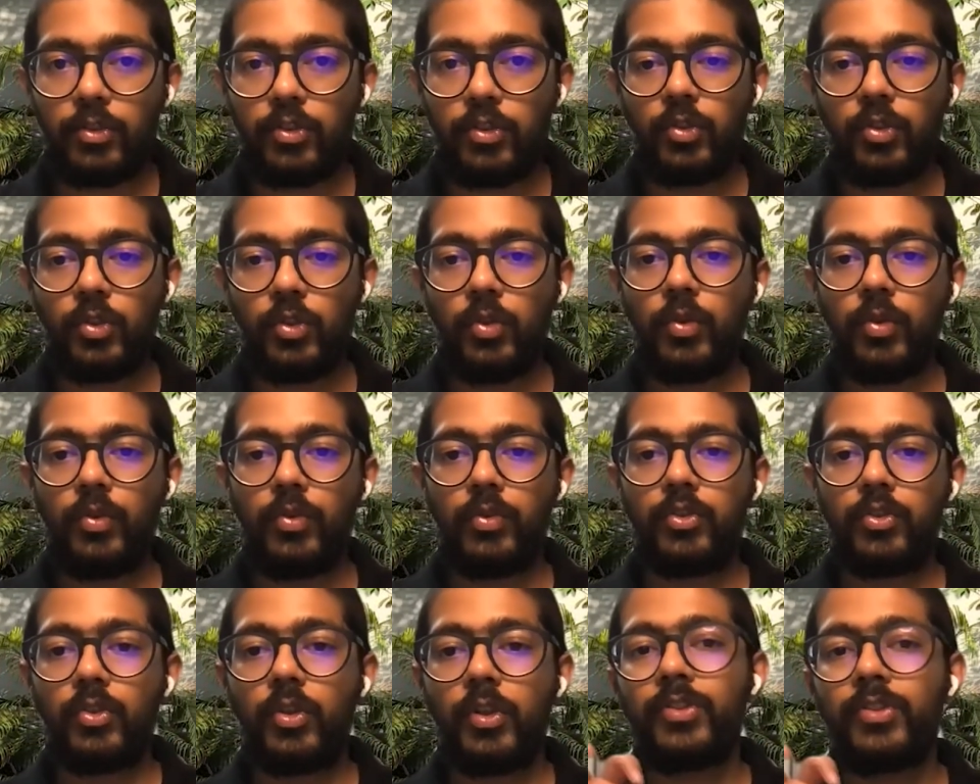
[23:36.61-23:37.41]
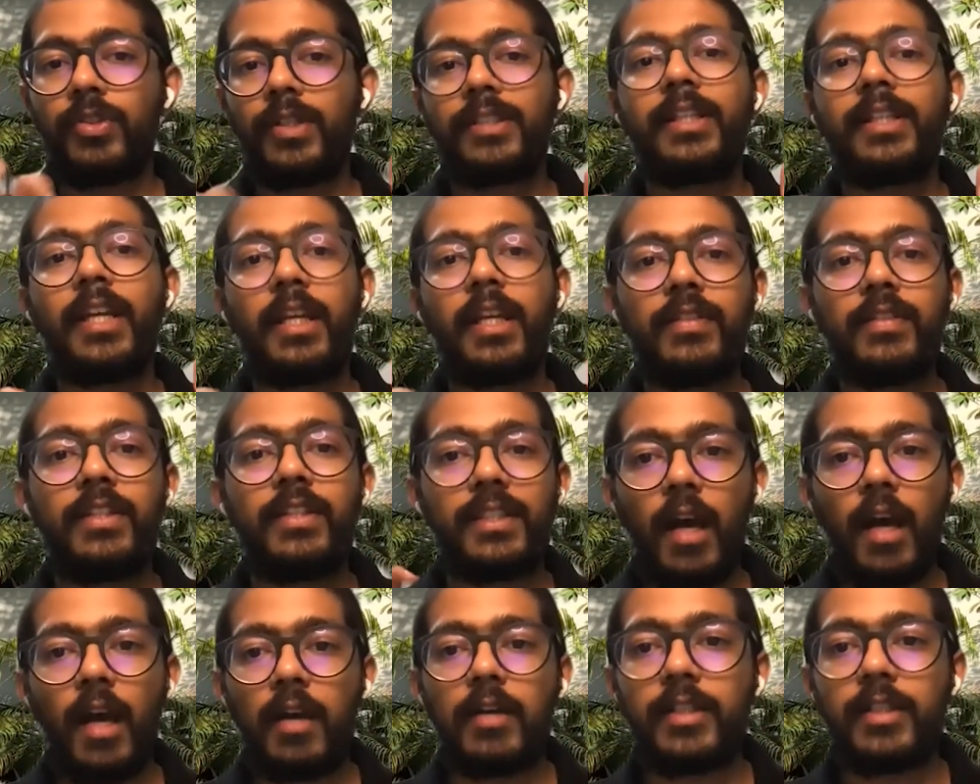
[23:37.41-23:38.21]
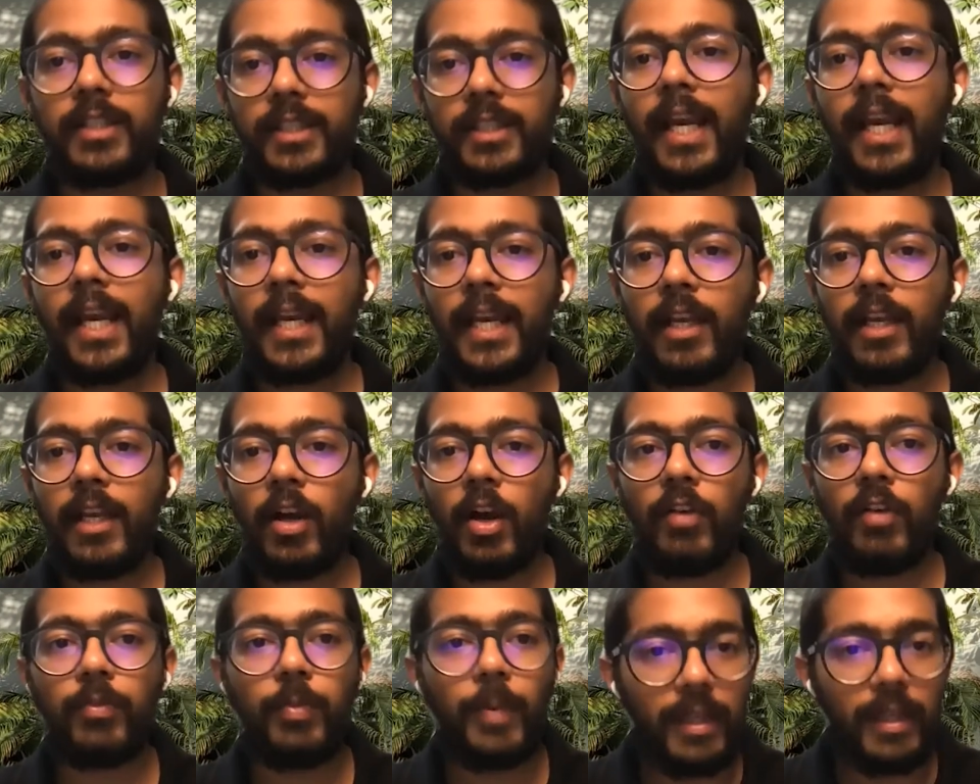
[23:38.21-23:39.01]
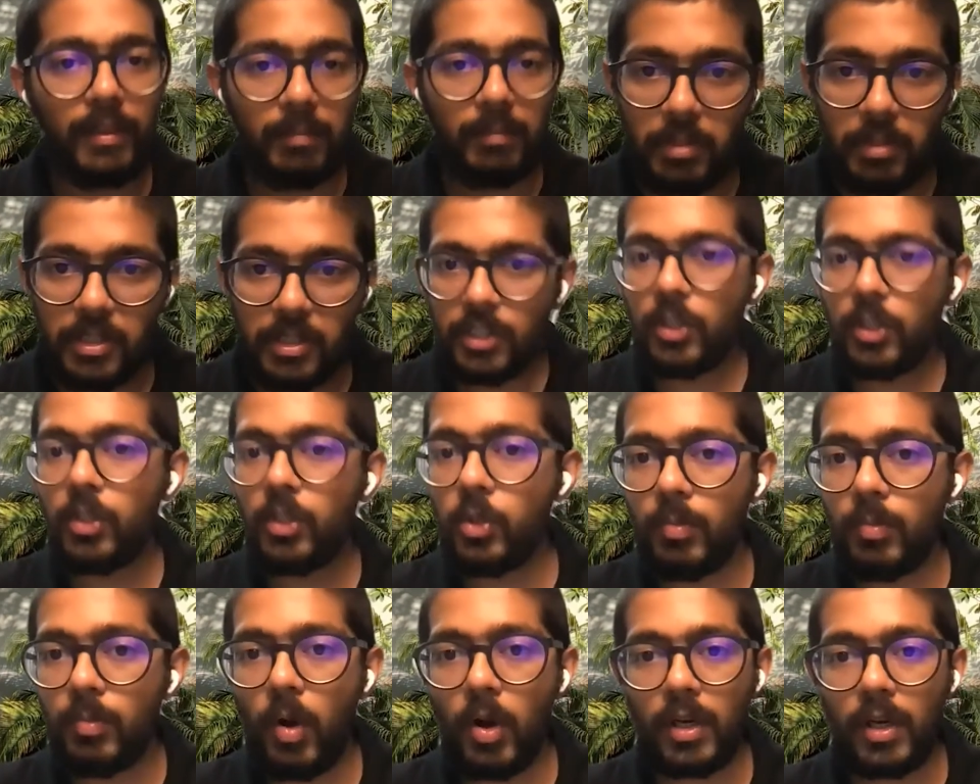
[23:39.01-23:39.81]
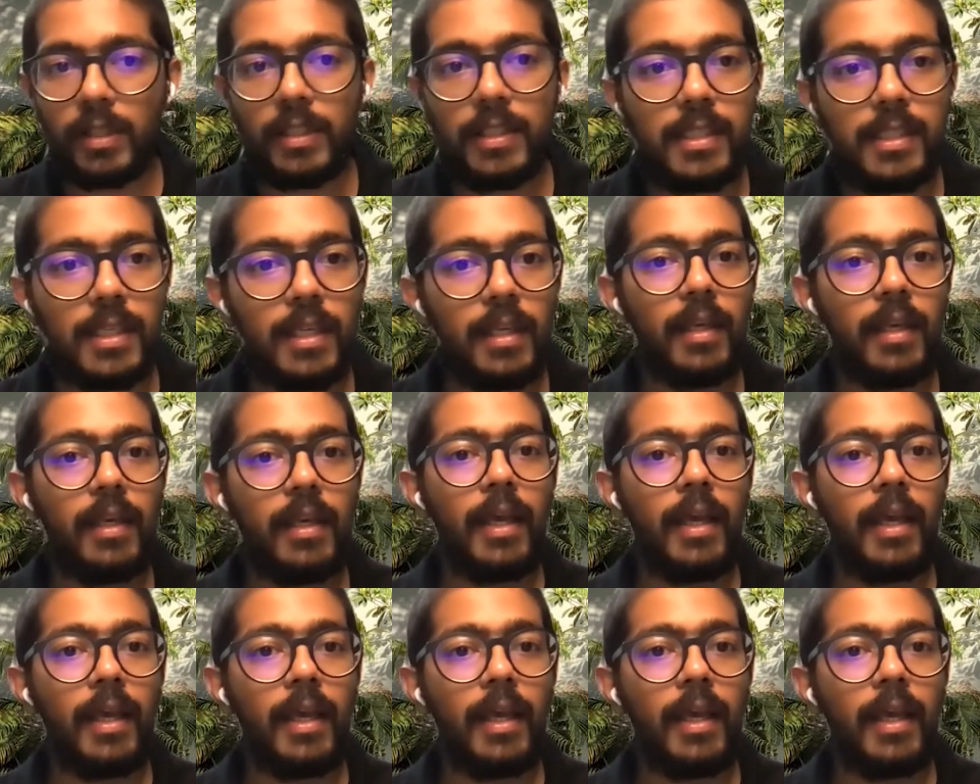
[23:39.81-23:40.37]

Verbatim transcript: So Hasura has kind of this understanding of, well, these are the two models,